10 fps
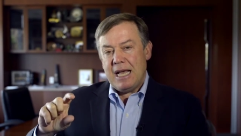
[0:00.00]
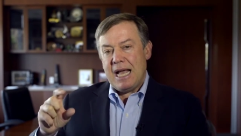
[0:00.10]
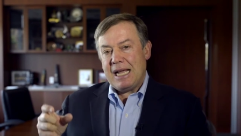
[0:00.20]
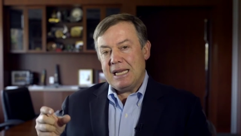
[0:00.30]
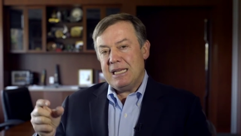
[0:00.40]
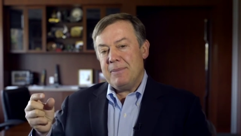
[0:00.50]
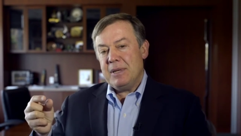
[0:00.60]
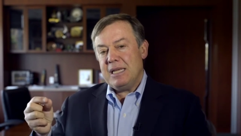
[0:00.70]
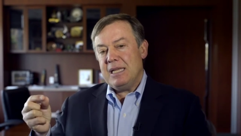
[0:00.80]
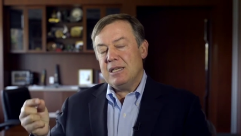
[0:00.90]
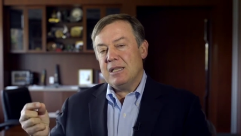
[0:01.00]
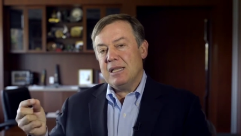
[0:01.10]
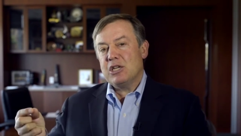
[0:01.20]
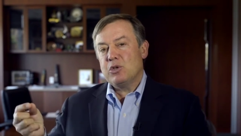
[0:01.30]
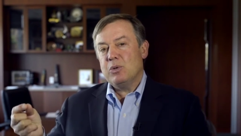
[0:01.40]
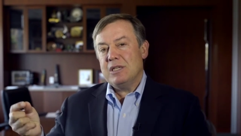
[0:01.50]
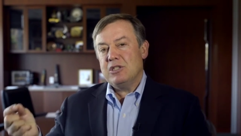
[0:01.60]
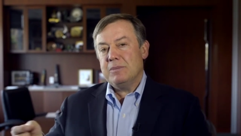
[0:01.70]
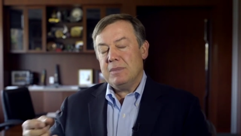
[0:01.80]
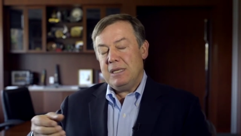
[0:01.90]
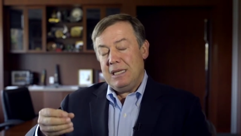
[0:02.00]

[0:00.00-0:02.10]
academic intellectualism,